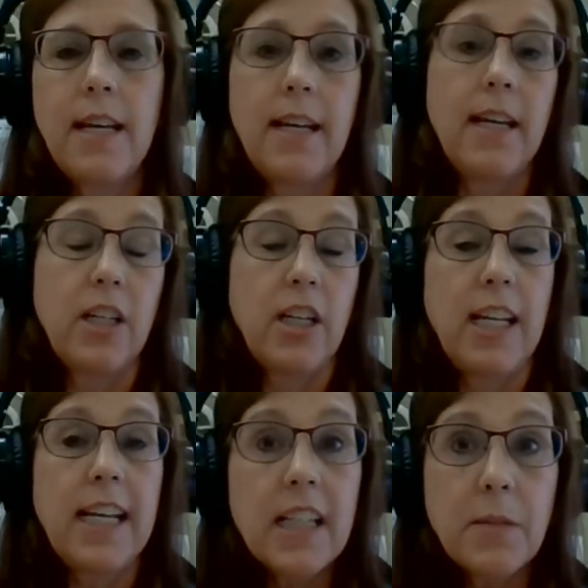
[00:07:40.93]
it
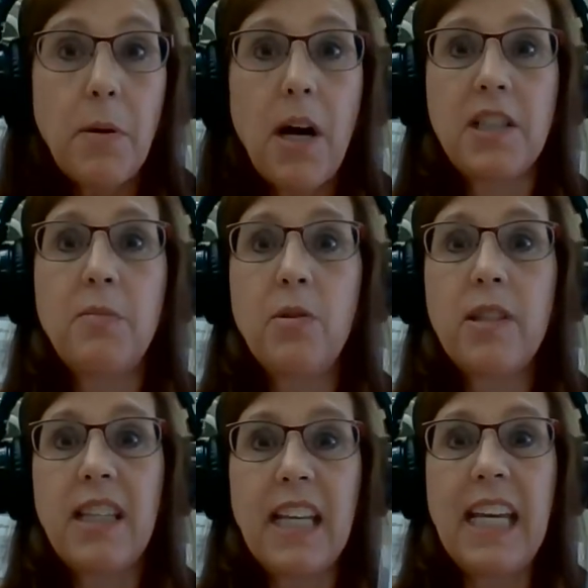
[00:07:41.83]
is possible
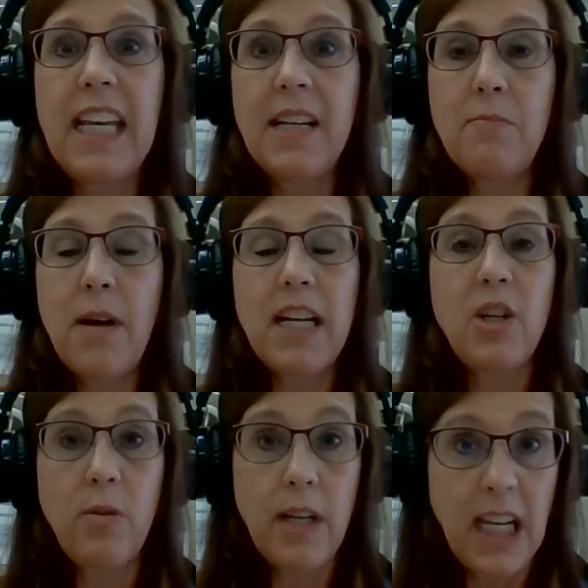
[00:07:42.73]
that the kid might
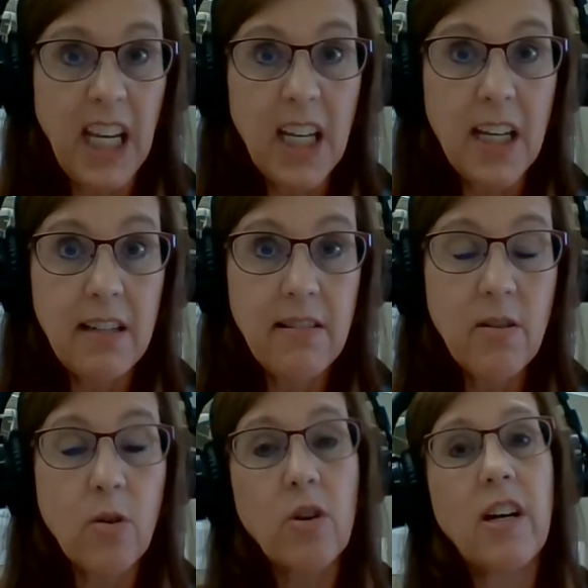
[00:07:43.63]
do it again
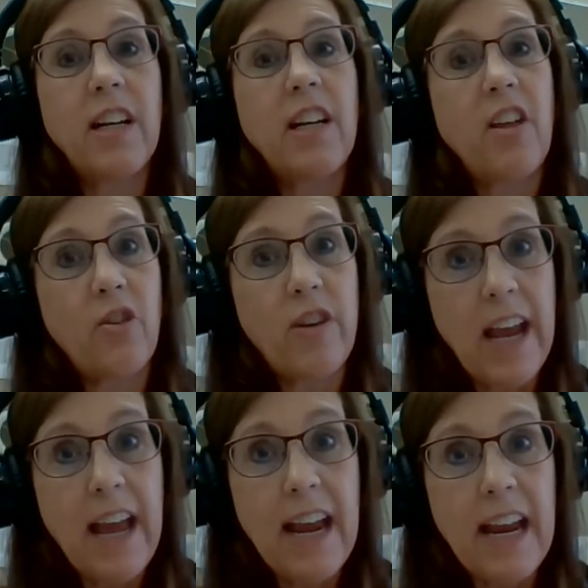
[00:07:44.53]
or on another
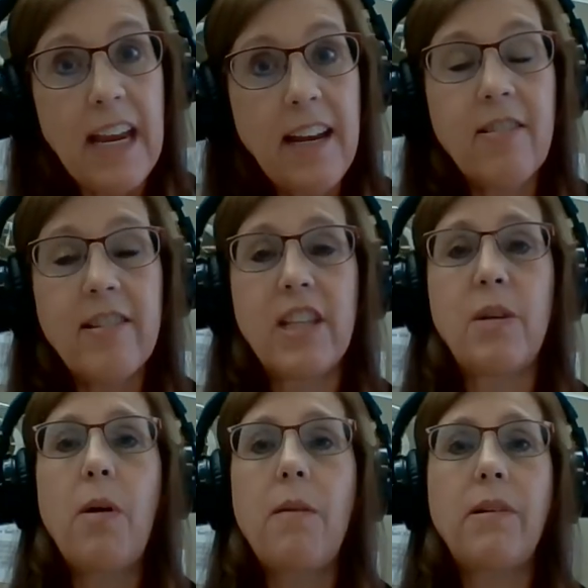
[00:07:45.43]
day, or that the
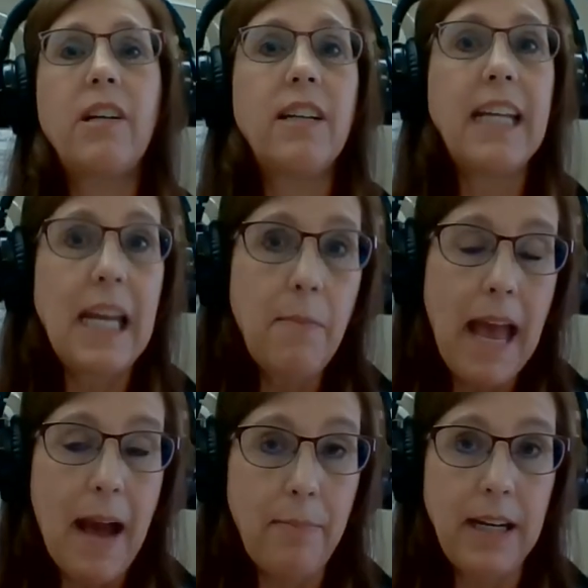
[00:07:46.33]
problem could keep
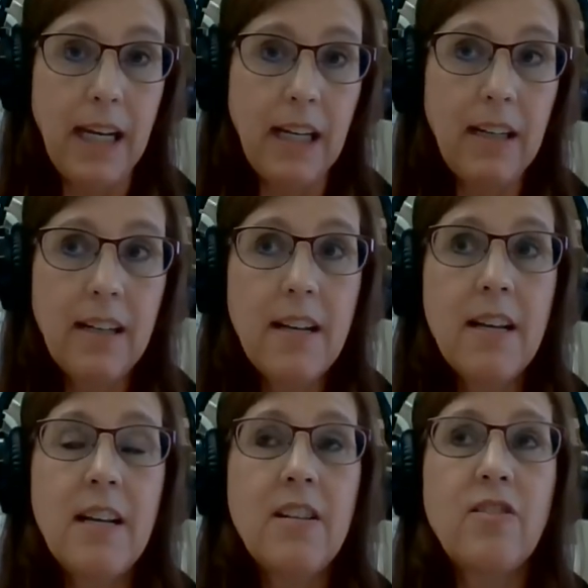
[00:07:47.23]
happening.
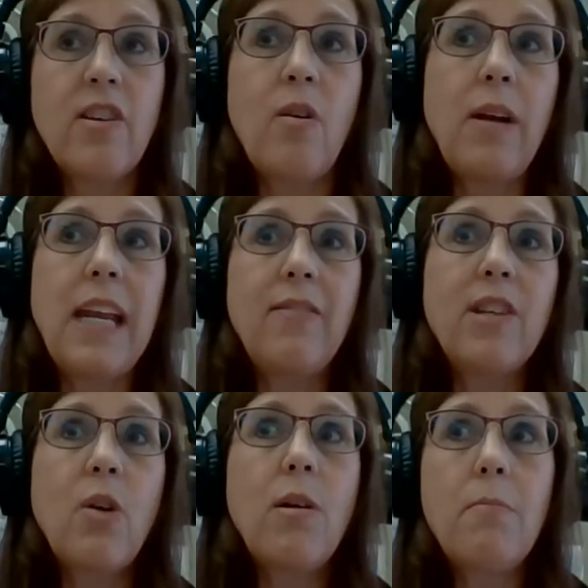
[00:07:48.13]
So even
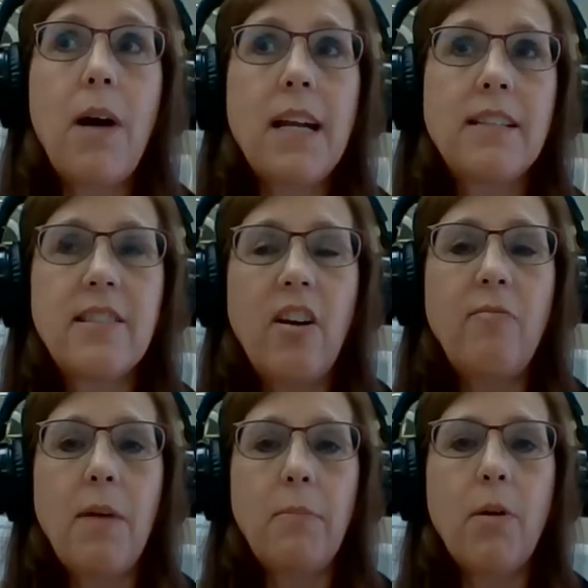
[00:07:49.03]
though it might solve
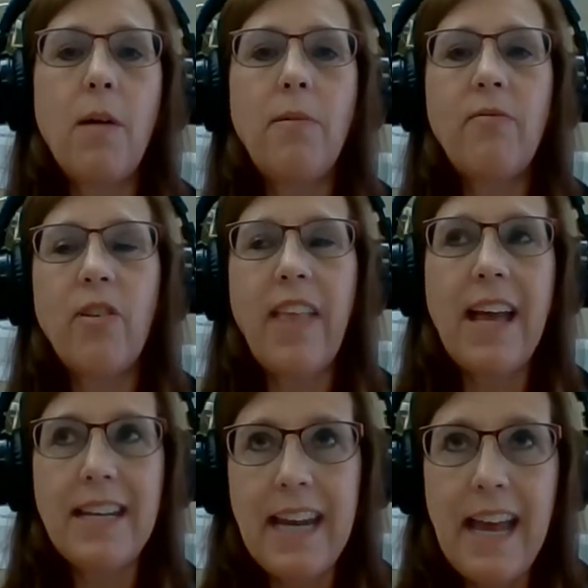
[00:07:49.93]
my problem for
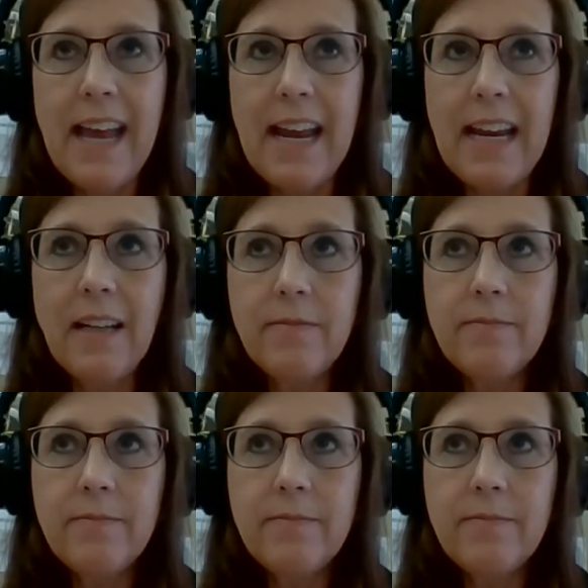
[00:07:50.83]
that day,